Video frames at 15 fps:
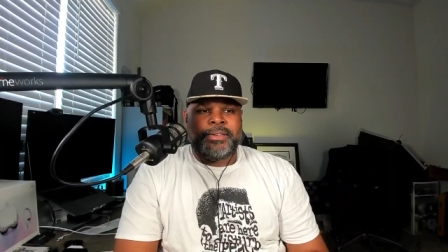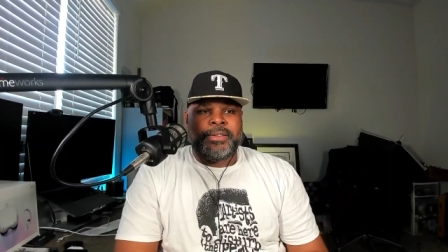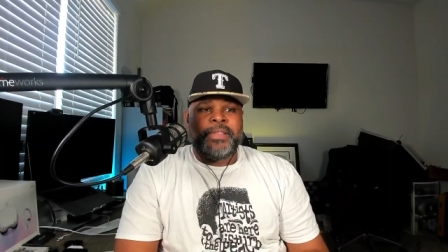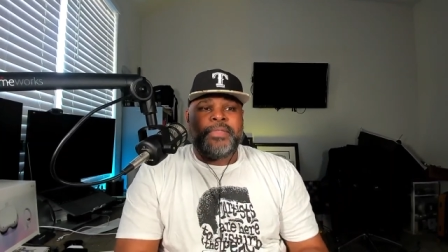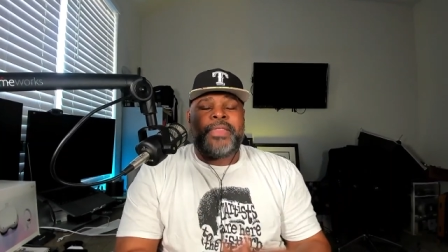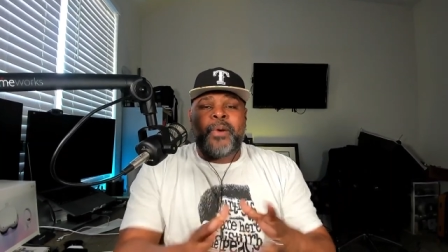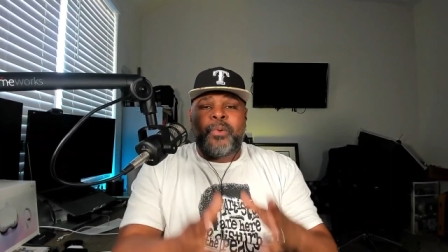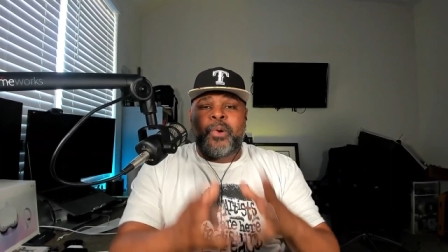
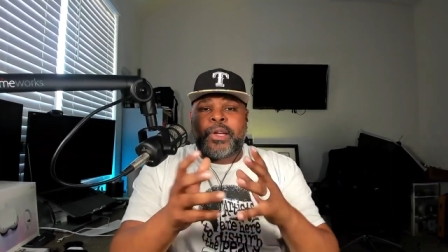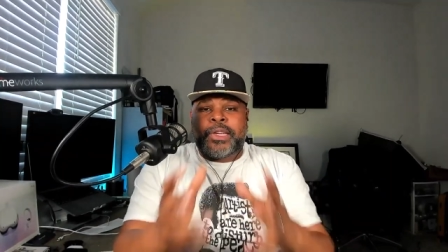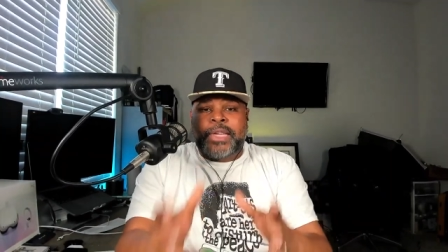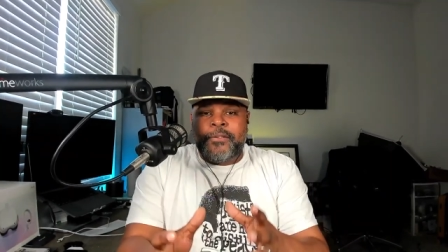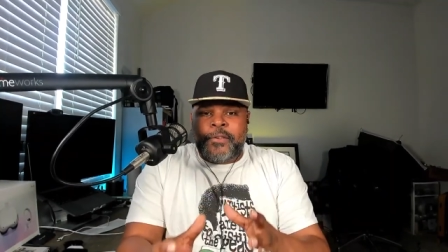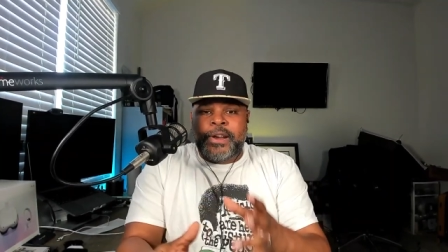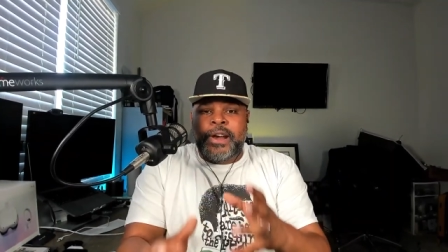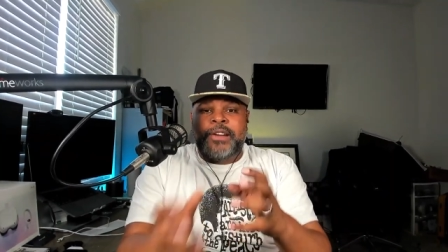They were
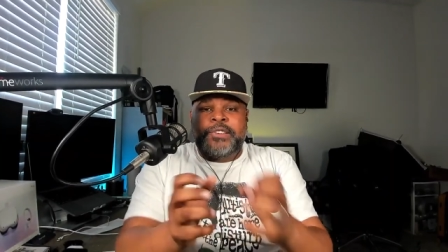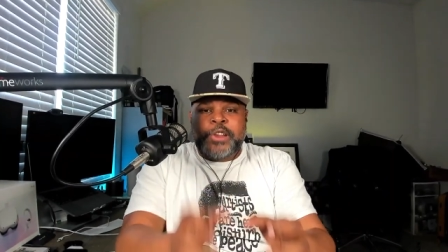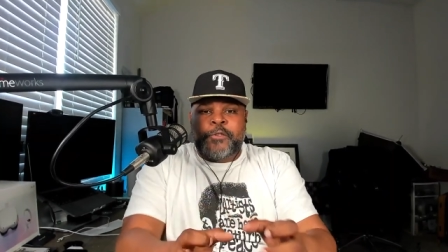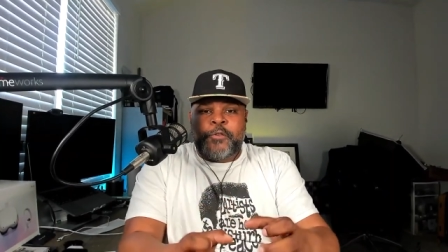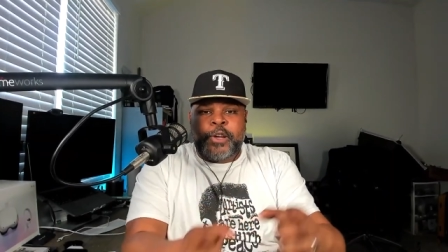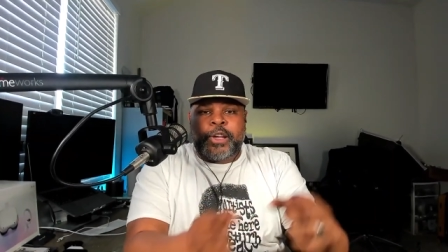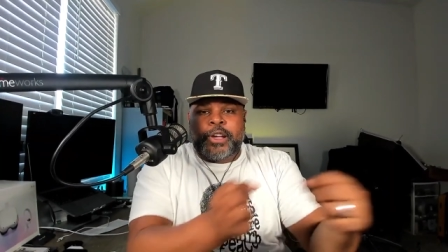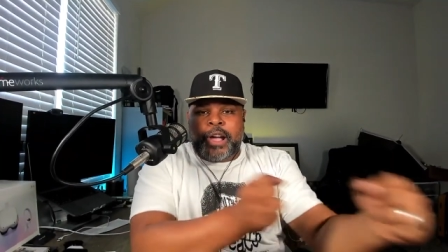given a
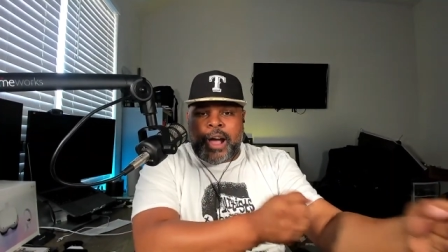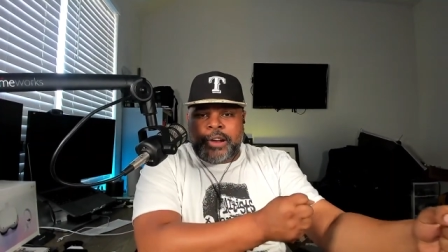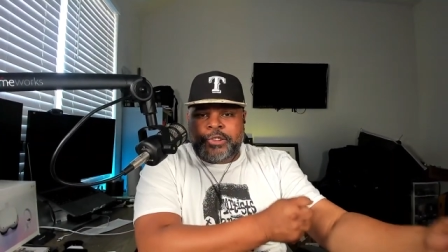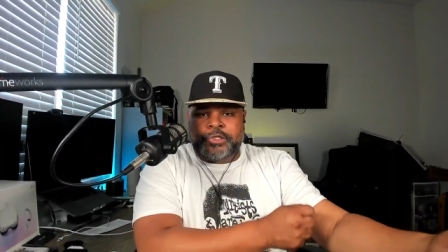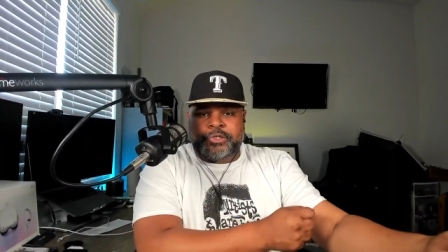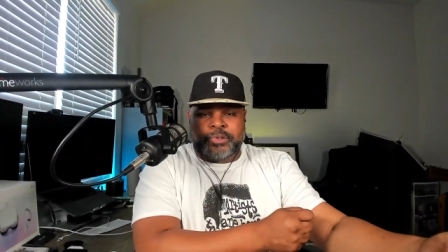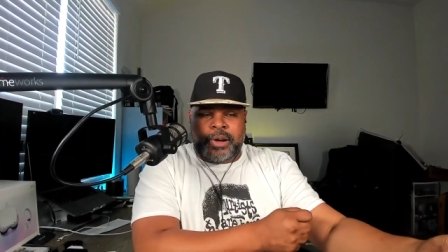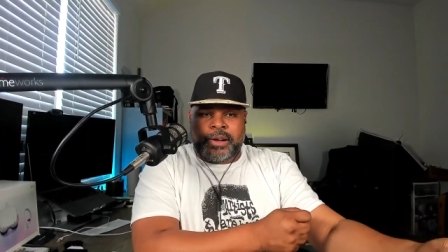different
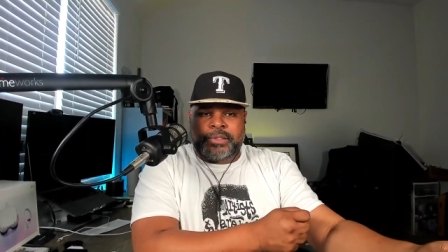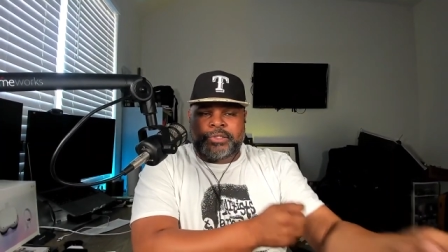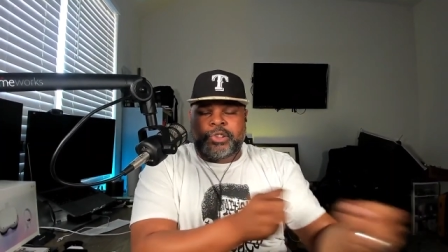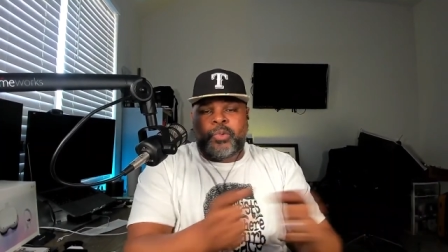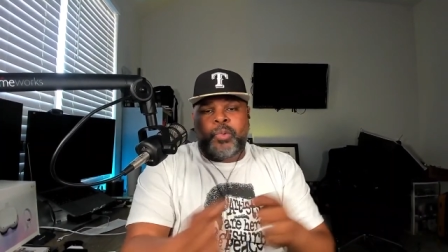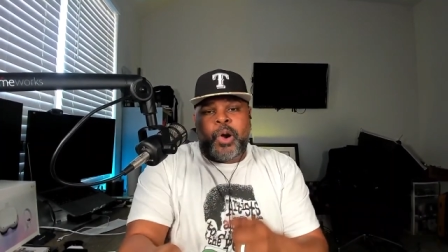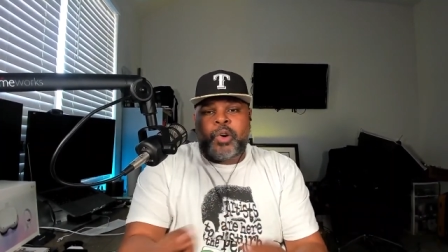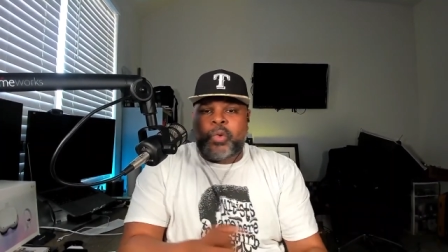construct to
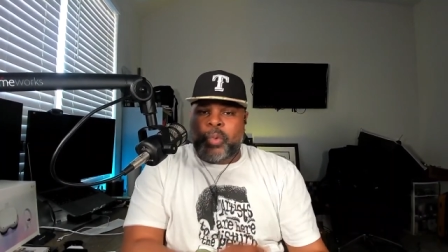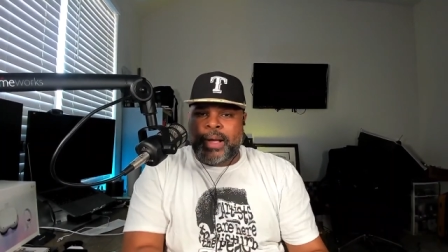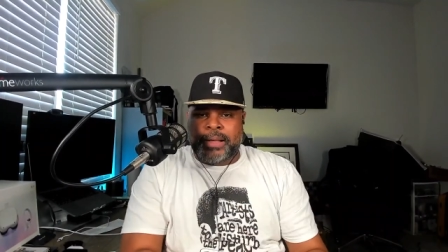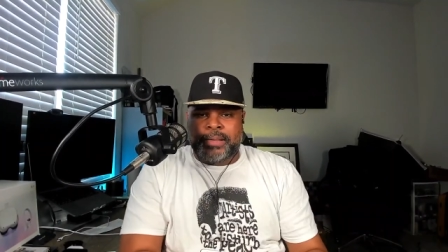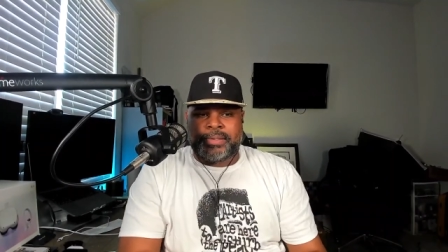work with.